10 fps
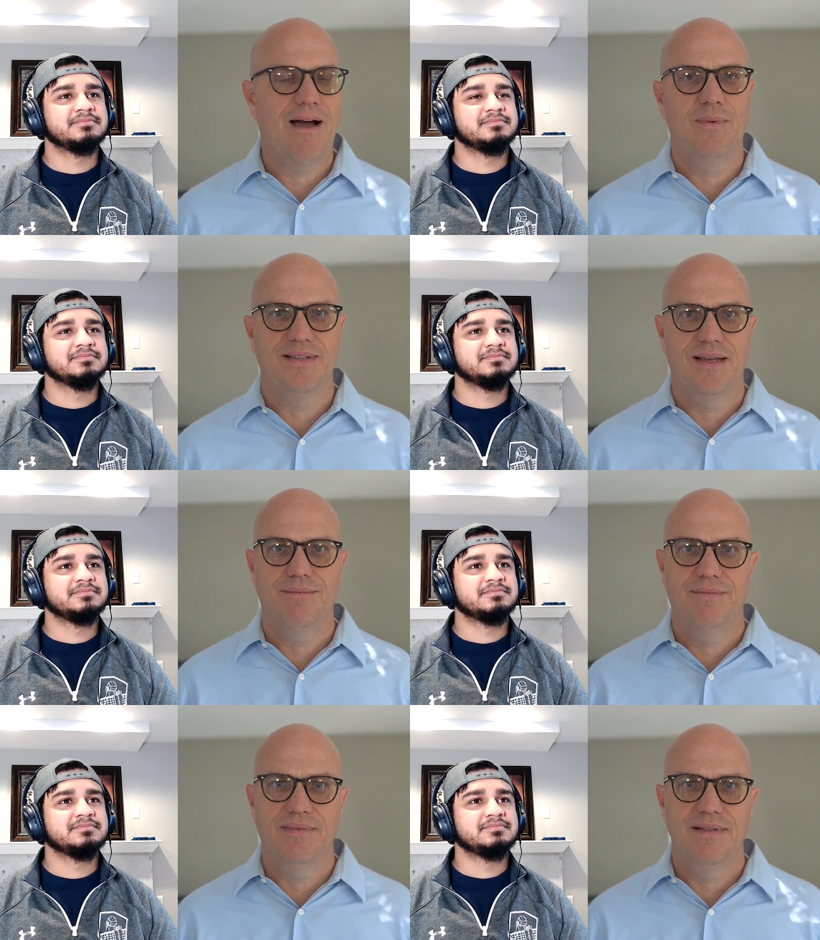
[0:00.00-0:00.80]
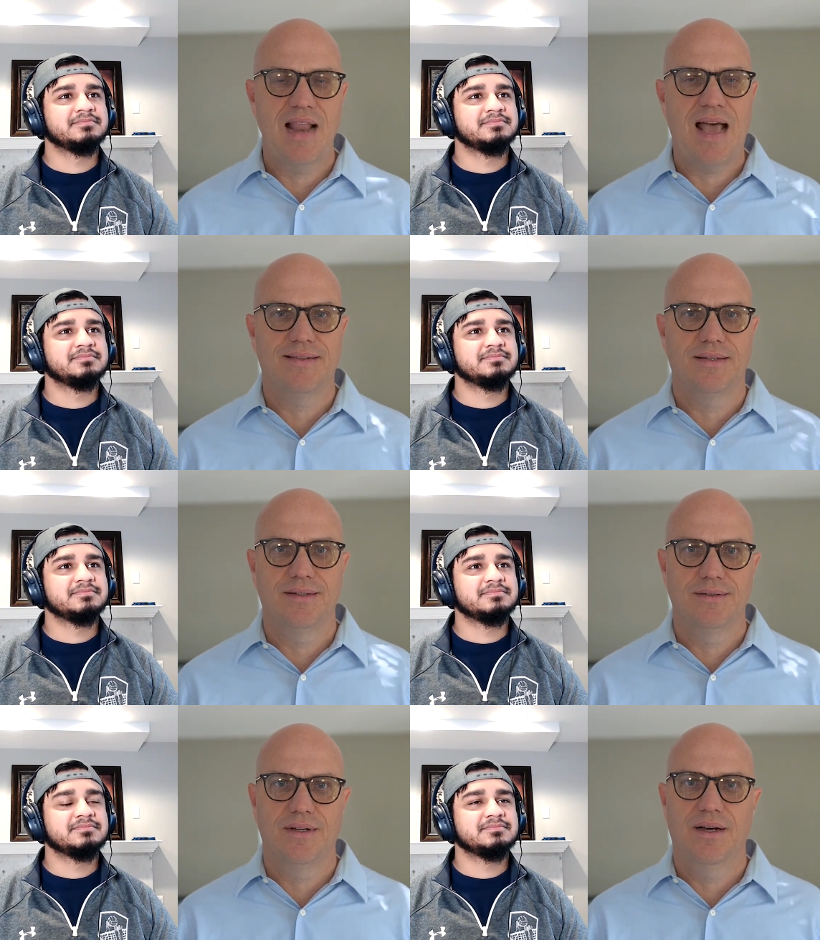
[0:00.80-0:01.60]
Speaker 1: I was at
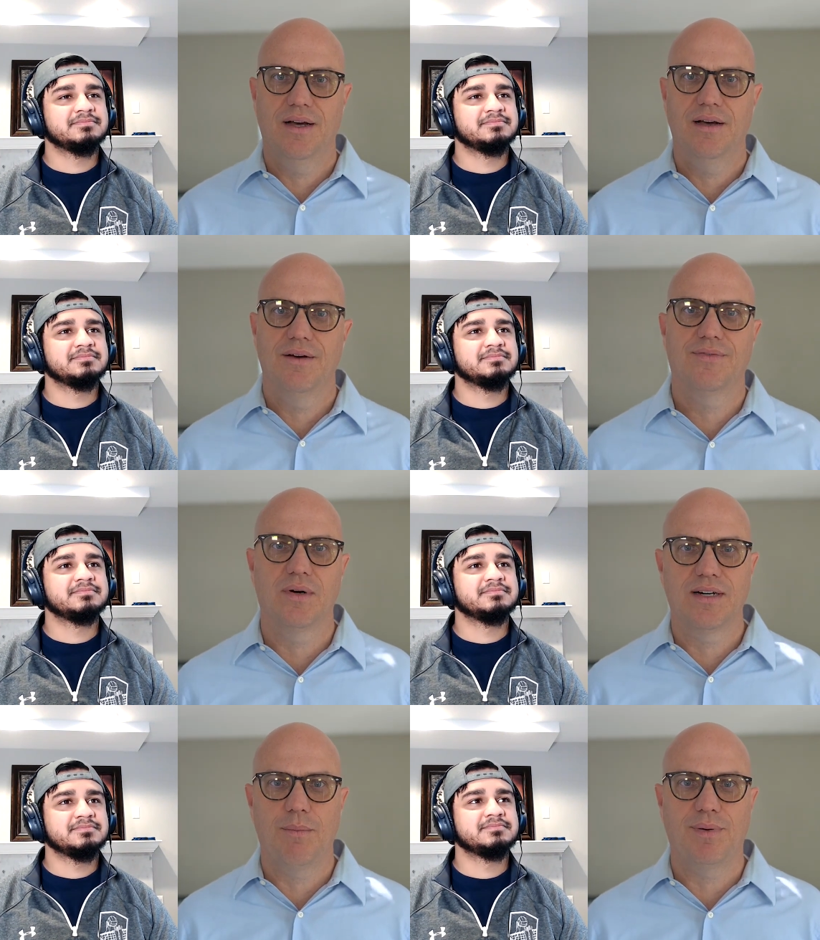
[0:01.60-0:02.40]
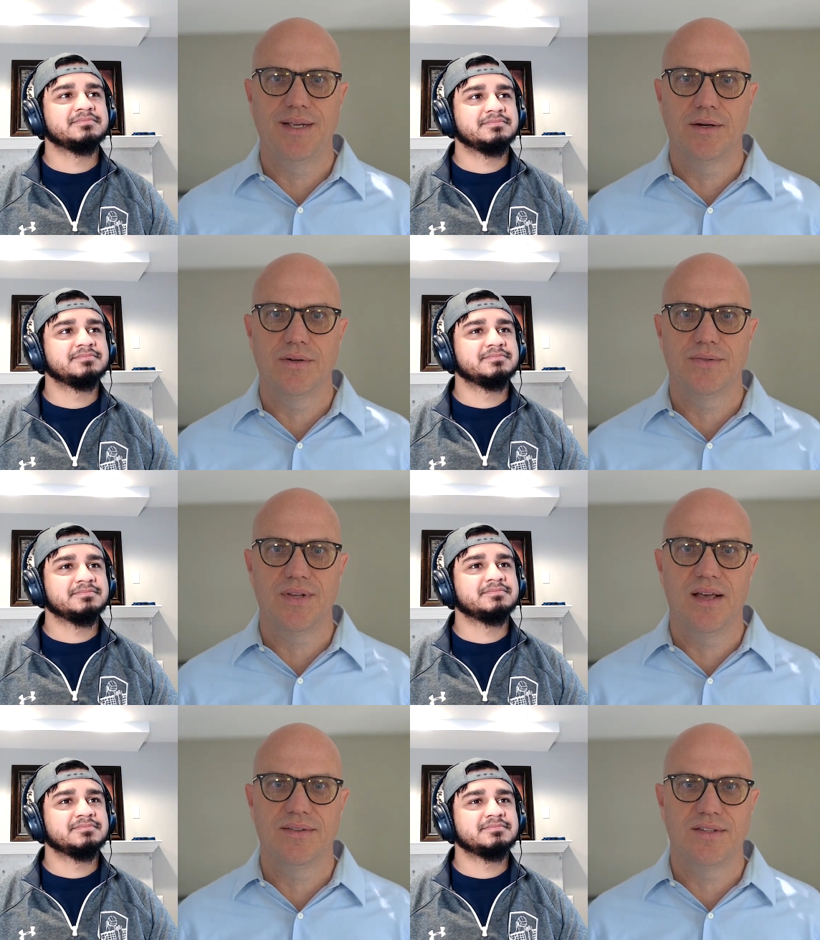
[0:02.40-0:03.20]
NASA uh, for a couple of
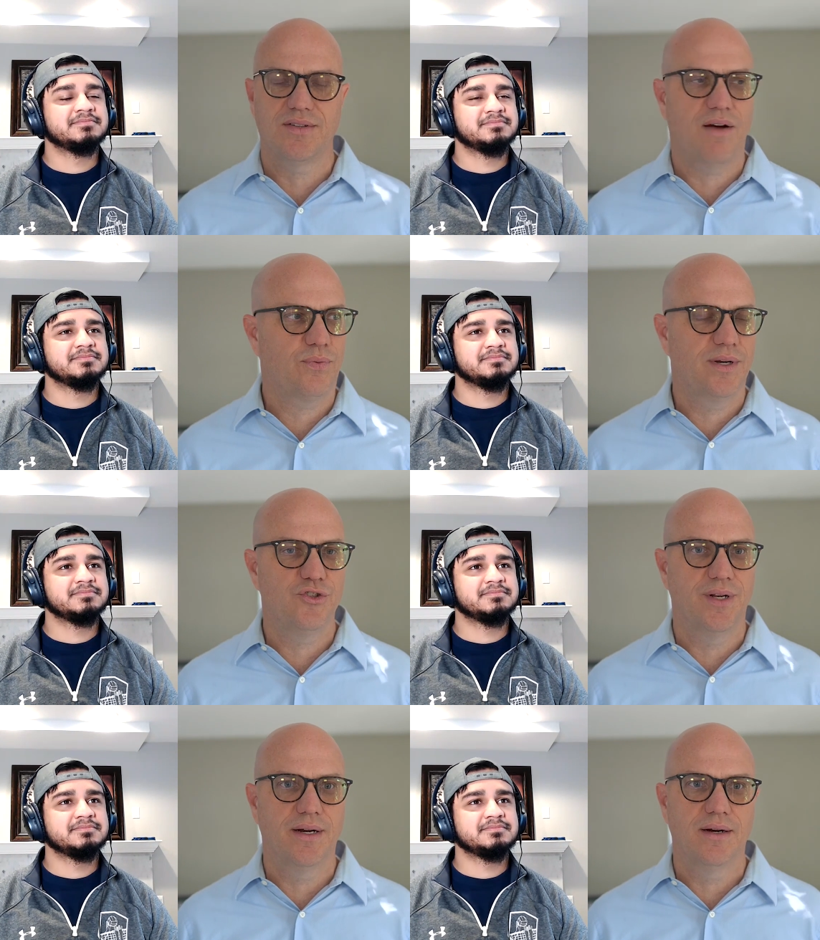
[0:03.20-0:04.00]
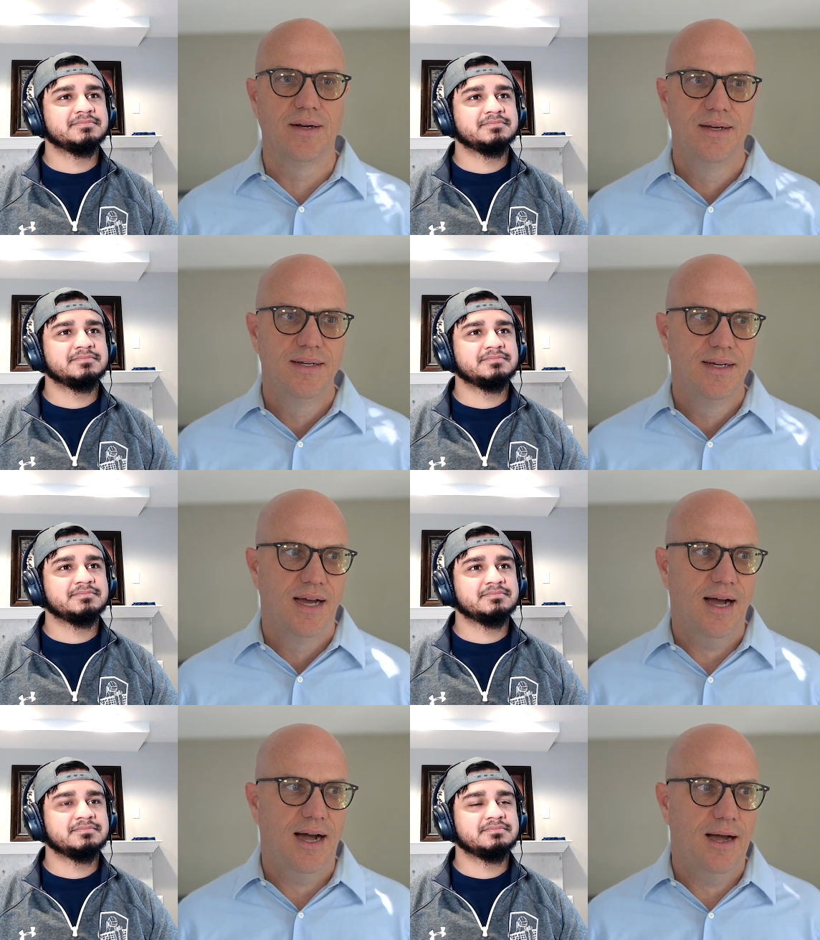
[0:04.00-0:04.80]
years as a software engineer.
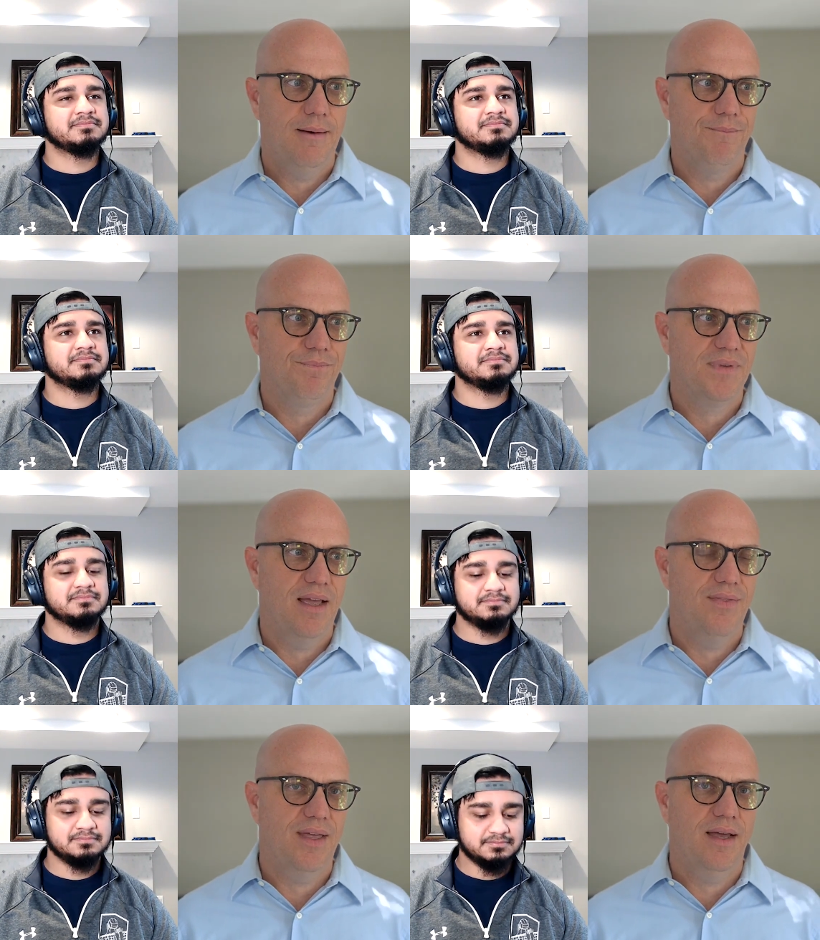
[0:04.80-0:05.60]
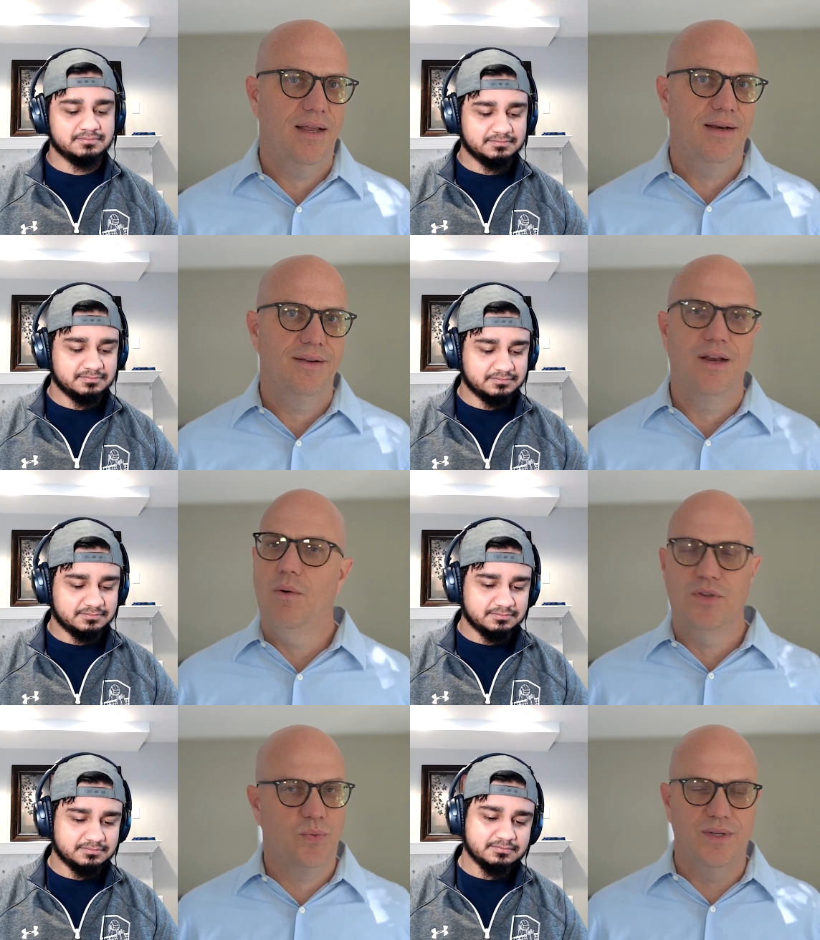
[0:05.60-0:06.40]
Um, and then, you
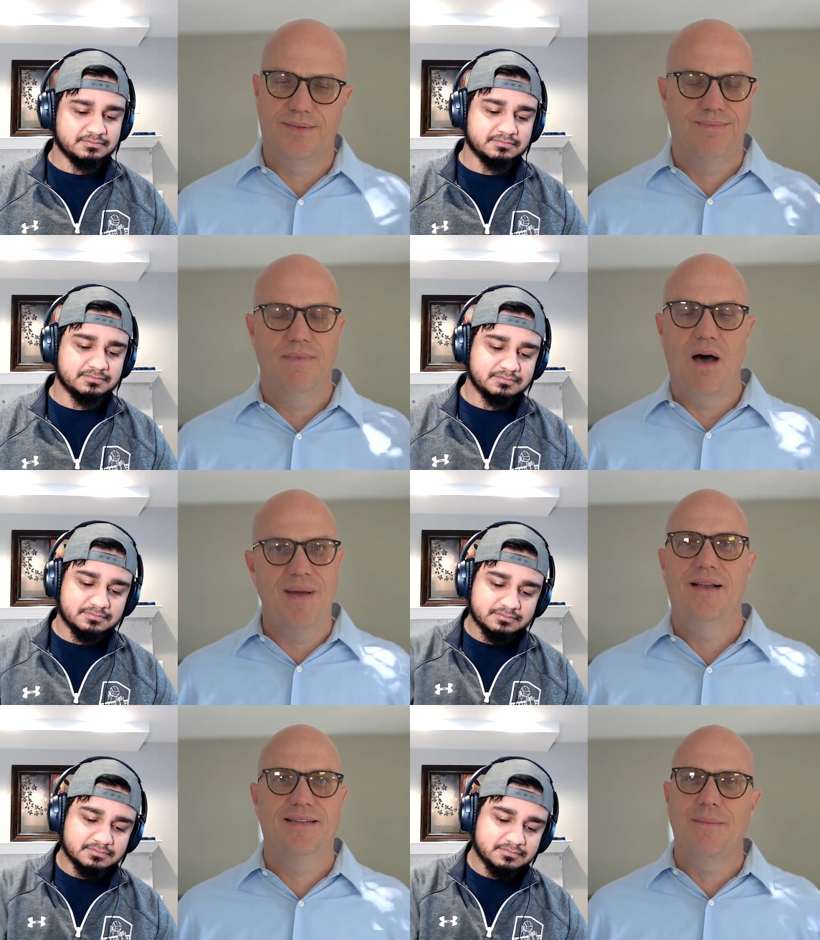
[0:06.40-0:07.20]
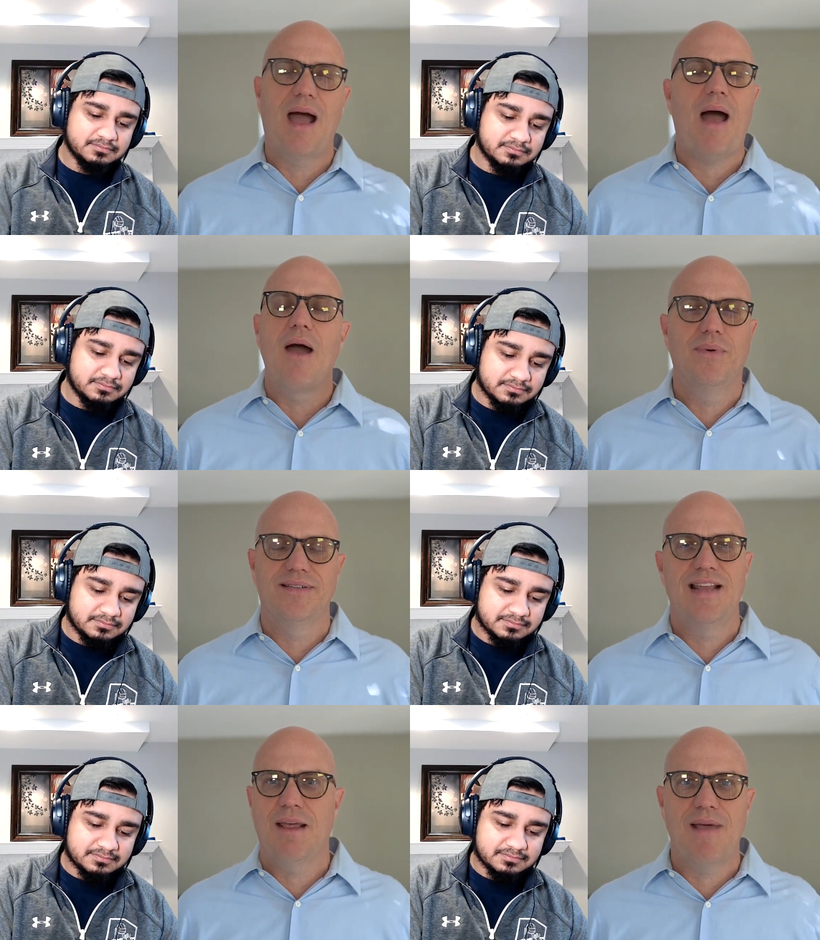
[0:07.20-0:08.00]
know, which was amazing. I, I,
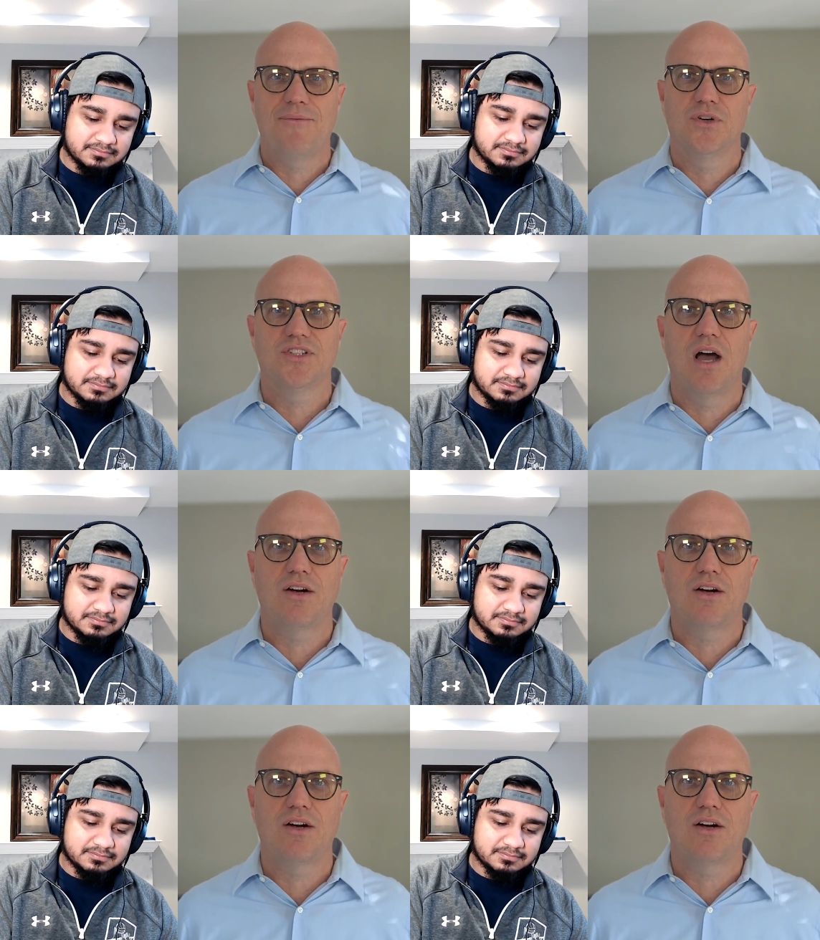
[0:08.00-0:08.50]
was named after Scott